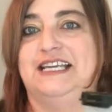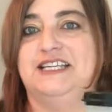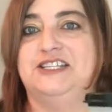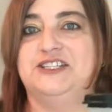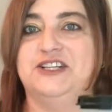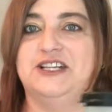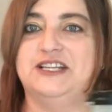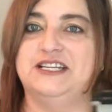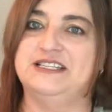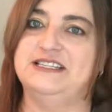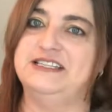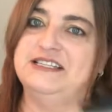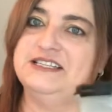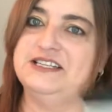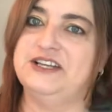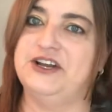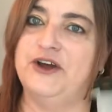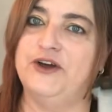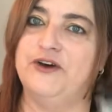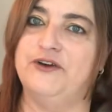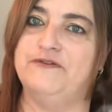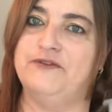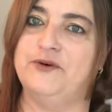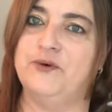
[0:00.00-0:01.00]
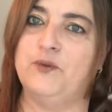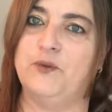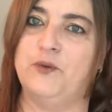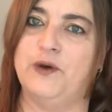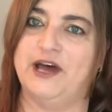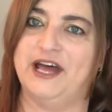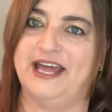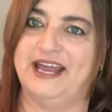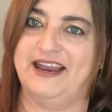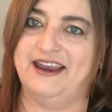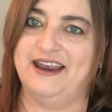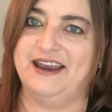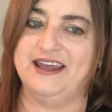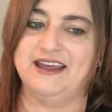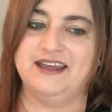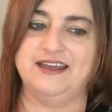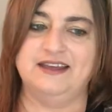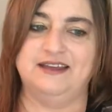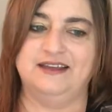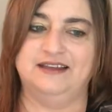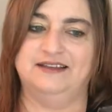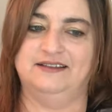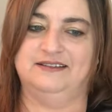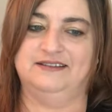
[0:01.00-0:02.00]
So this is an oval one,
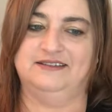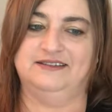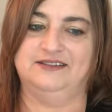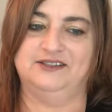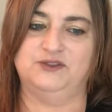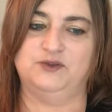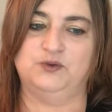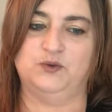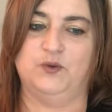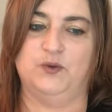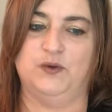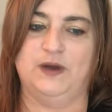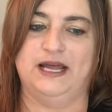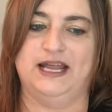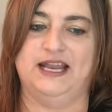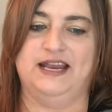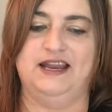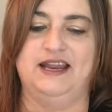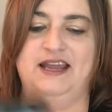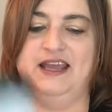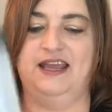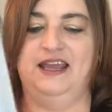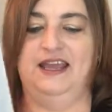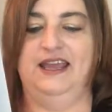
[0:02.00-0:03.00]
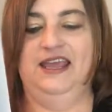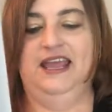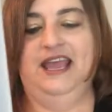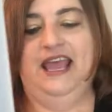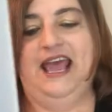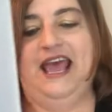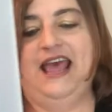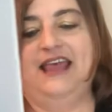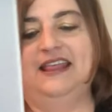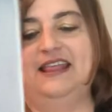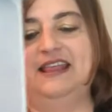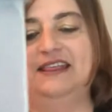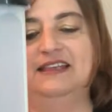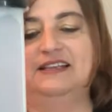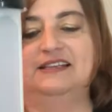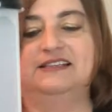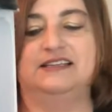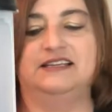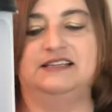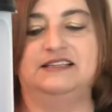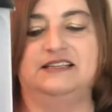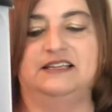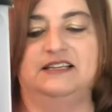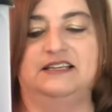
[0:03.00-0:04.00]
it's one, and then
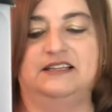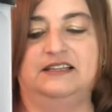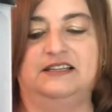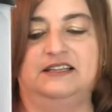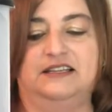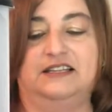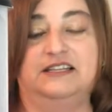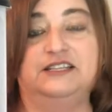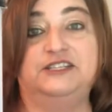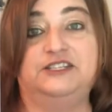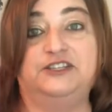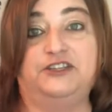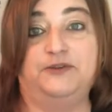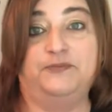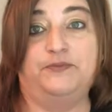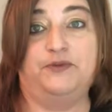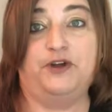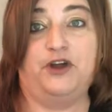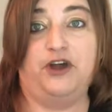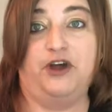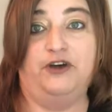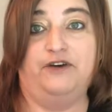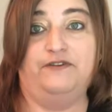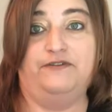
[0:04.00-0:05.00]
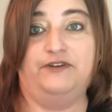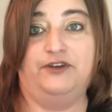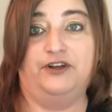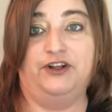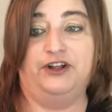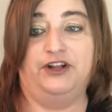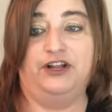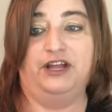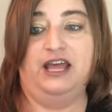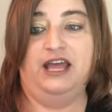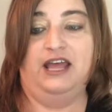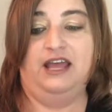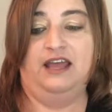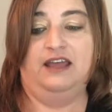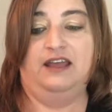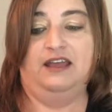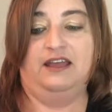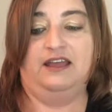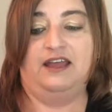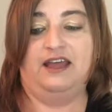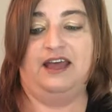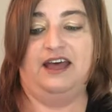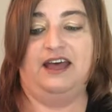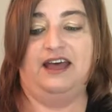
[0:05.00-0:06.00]
this is a the super oval
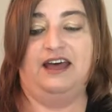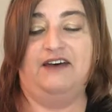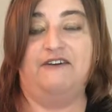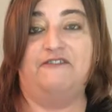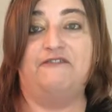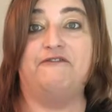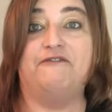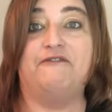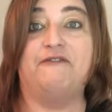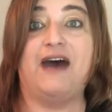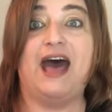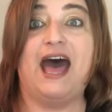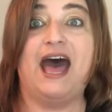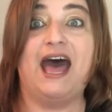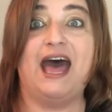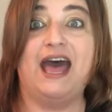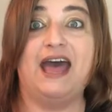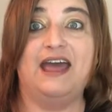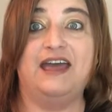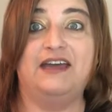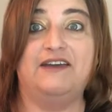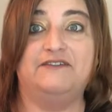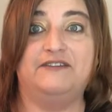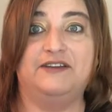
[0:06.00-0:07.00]
uh, five.